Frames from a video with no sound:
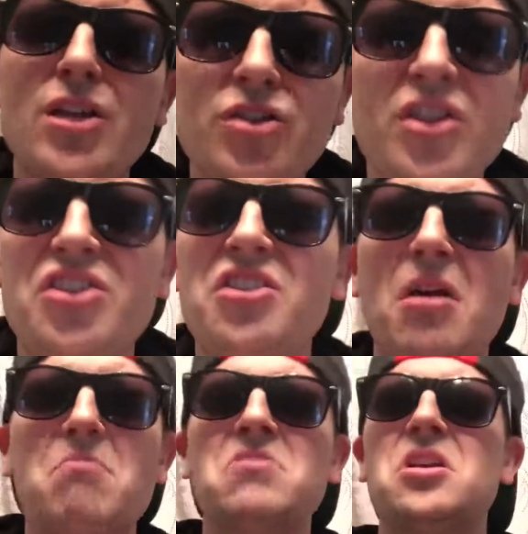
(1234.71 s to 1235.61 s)
just
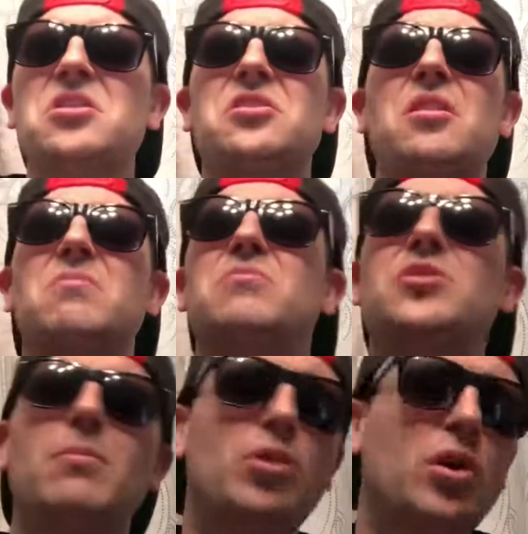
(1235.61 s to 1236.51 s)
some
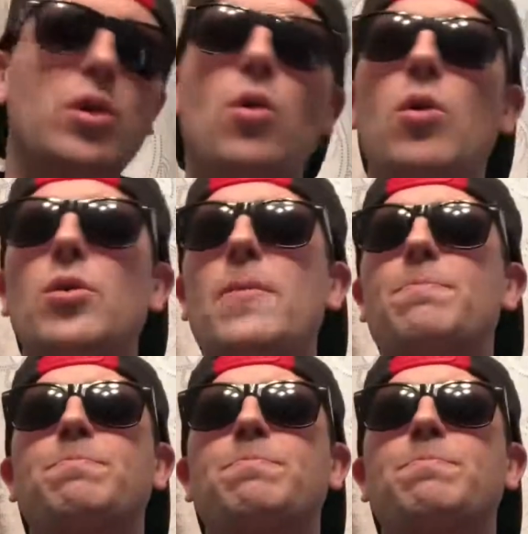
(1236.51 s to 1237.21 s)
good old